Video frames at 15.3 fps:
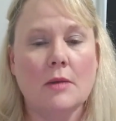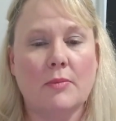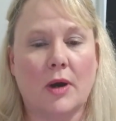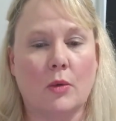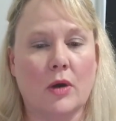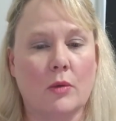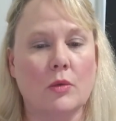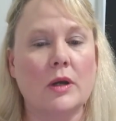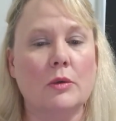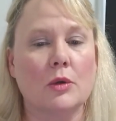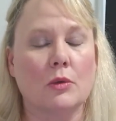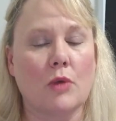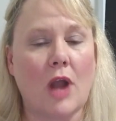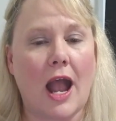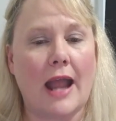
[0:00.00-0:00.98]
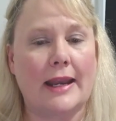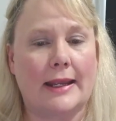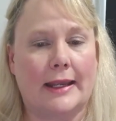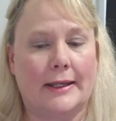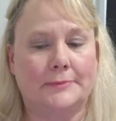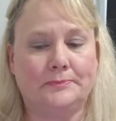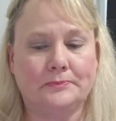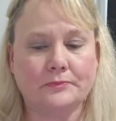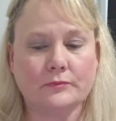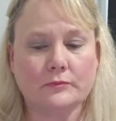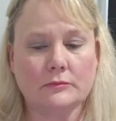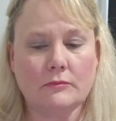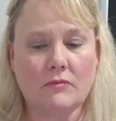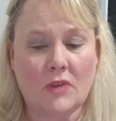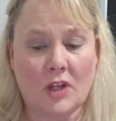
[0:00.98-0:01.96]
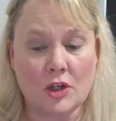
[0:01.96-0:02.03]
But when we were
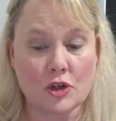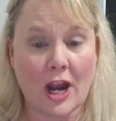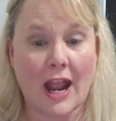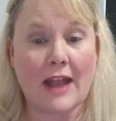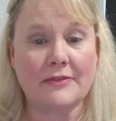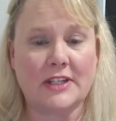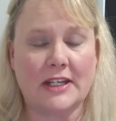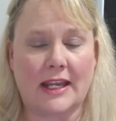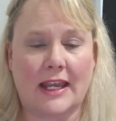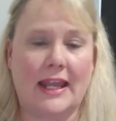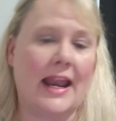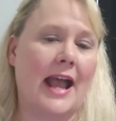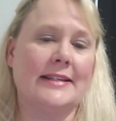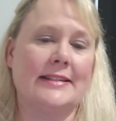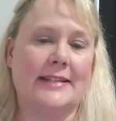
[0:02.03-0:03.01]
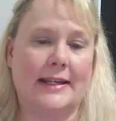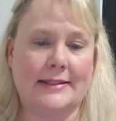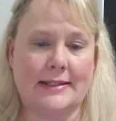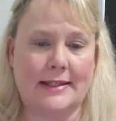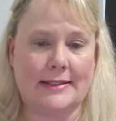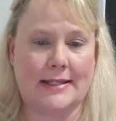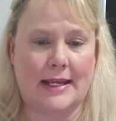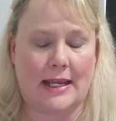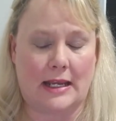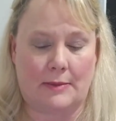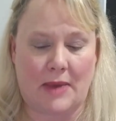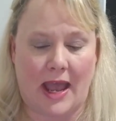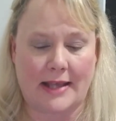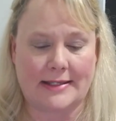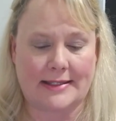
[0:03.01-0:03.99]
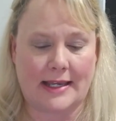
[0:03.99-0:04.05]
drafting it, I said to the
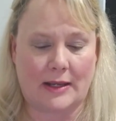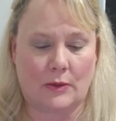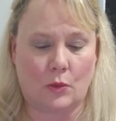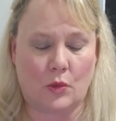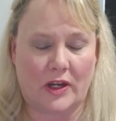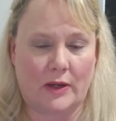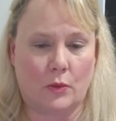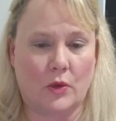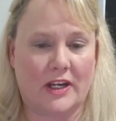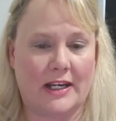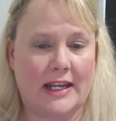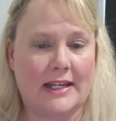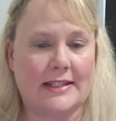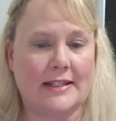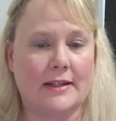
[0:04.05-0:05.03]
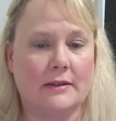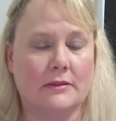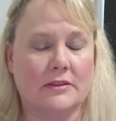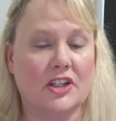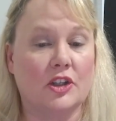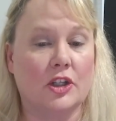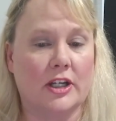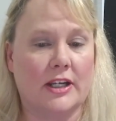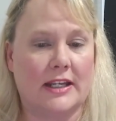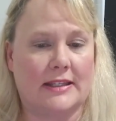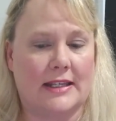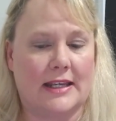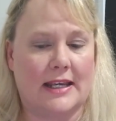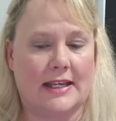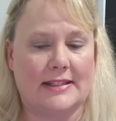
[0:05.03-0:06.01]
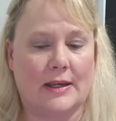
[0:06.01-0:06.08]
team, I said, we need to look at
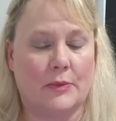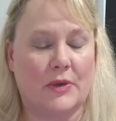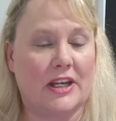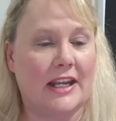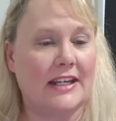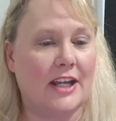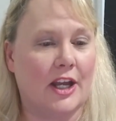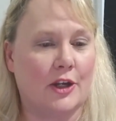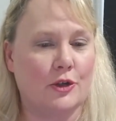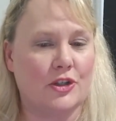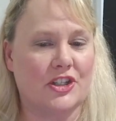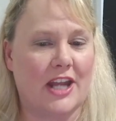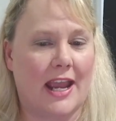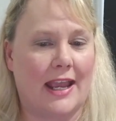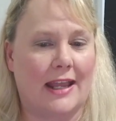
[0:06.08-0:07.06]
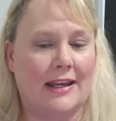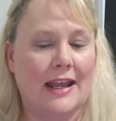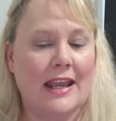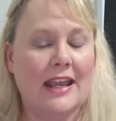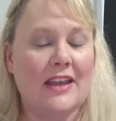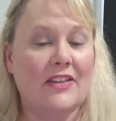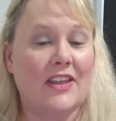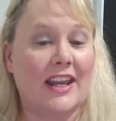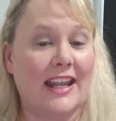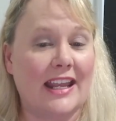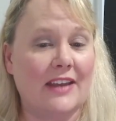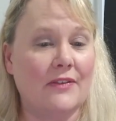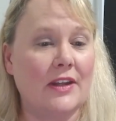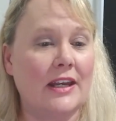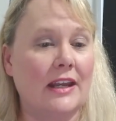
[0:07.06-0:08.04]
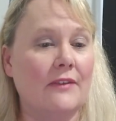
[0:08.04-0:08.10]
this, and we need to understand that
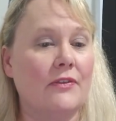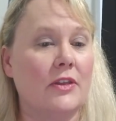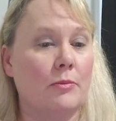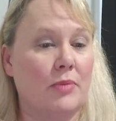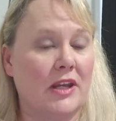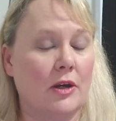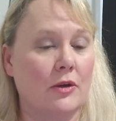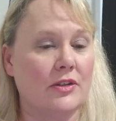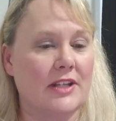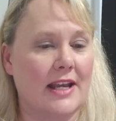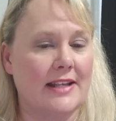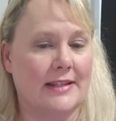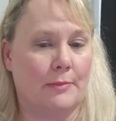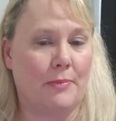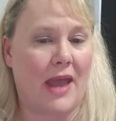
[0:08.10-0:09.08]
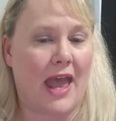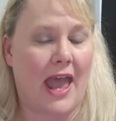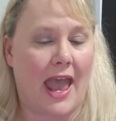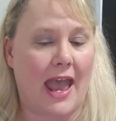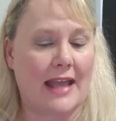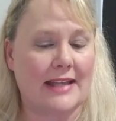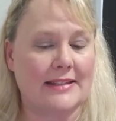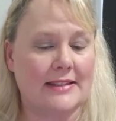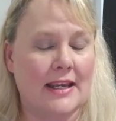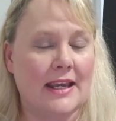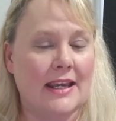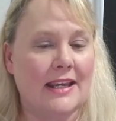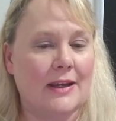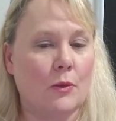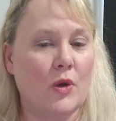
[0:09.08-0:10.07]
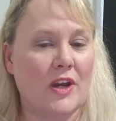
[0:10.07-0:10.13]
even if the bill doesn't pass,
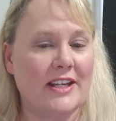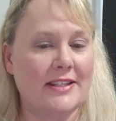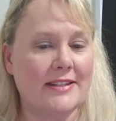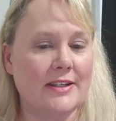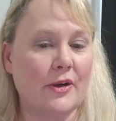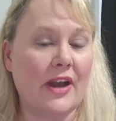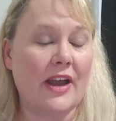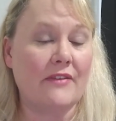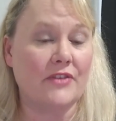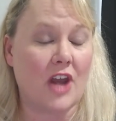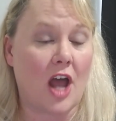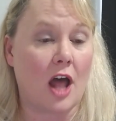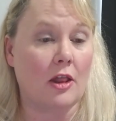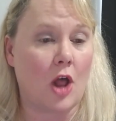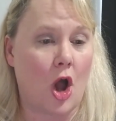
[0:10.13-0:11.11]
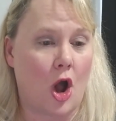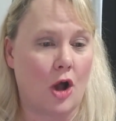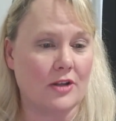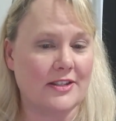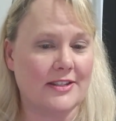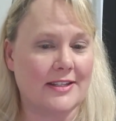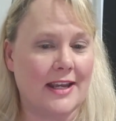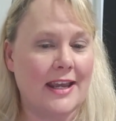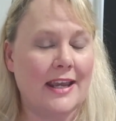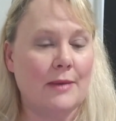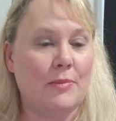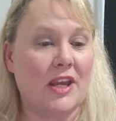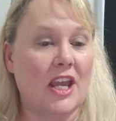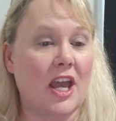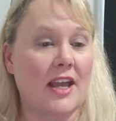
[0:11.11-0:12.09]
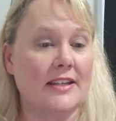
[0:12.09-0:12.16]
we still have not lost.
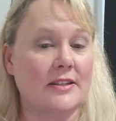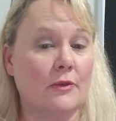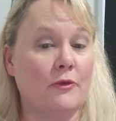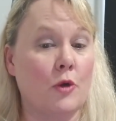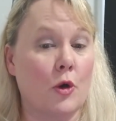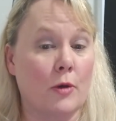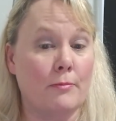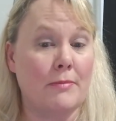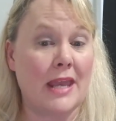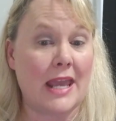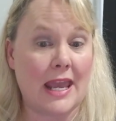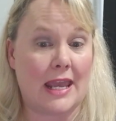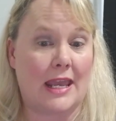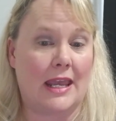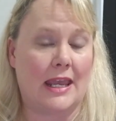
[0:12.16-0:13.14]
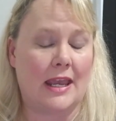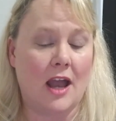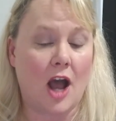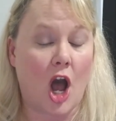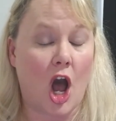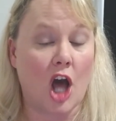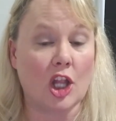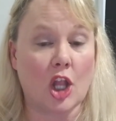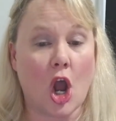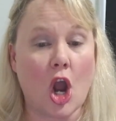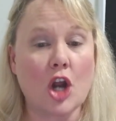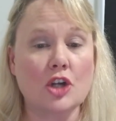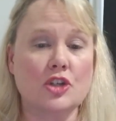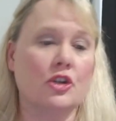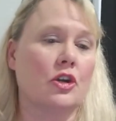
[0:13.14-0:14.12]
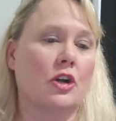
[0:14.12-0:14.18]
Because for me, a
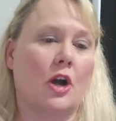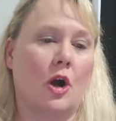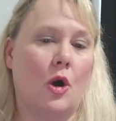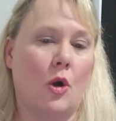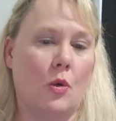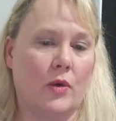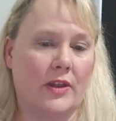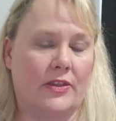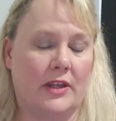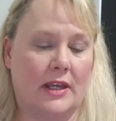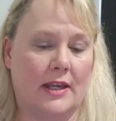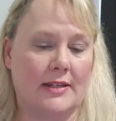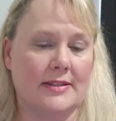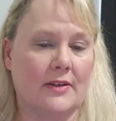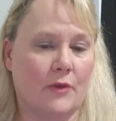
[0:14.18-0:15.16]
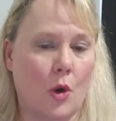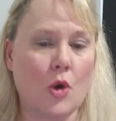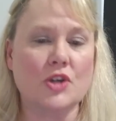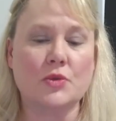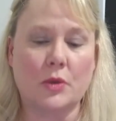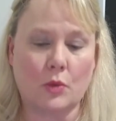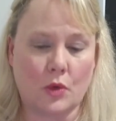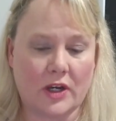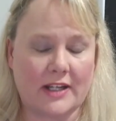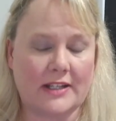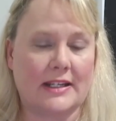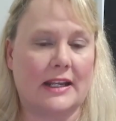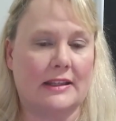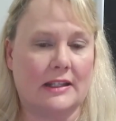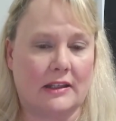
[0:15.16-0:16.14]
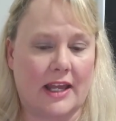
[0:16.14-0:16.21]
larger goal with this, of course, we wanted to
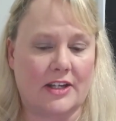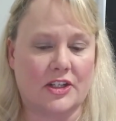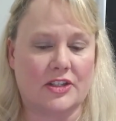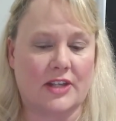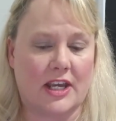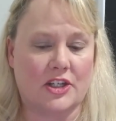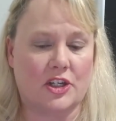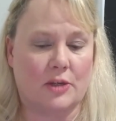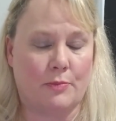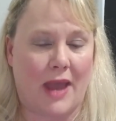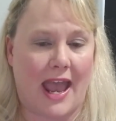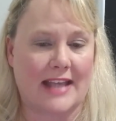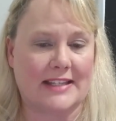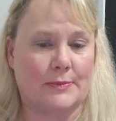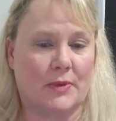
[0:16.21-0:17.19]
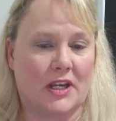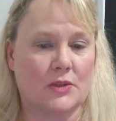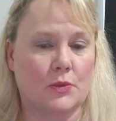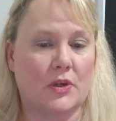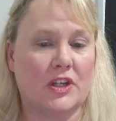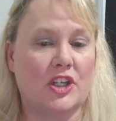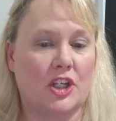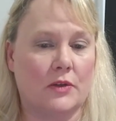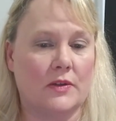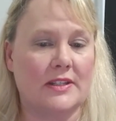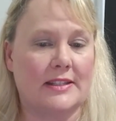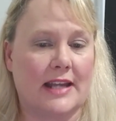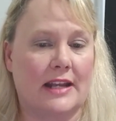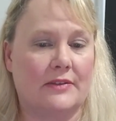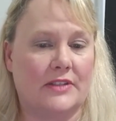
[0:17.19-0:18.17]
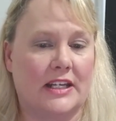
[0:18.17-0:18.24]
get the legislation passed because we knew the
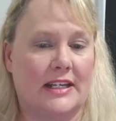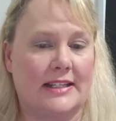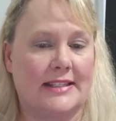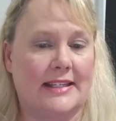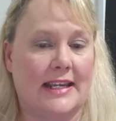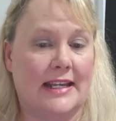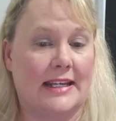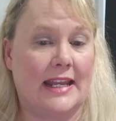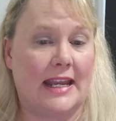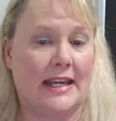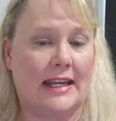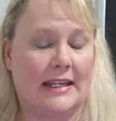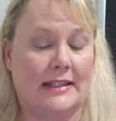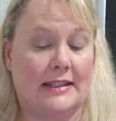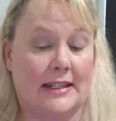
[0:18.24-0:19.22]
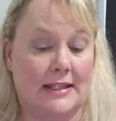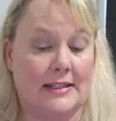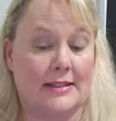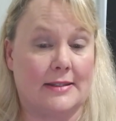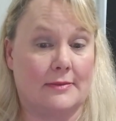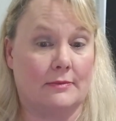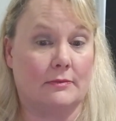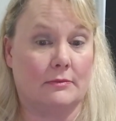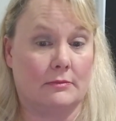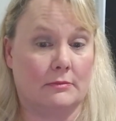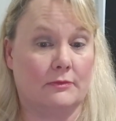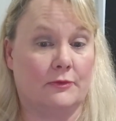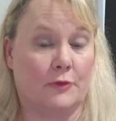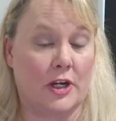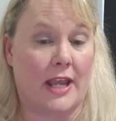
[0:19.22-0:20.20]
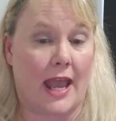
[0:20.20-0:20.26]
state of Tennessee needed this
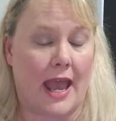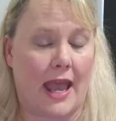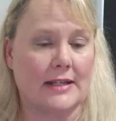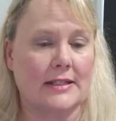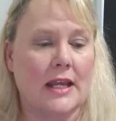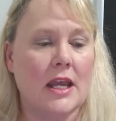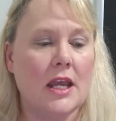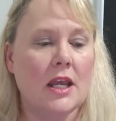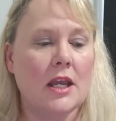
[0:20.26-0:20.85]
FREE Act.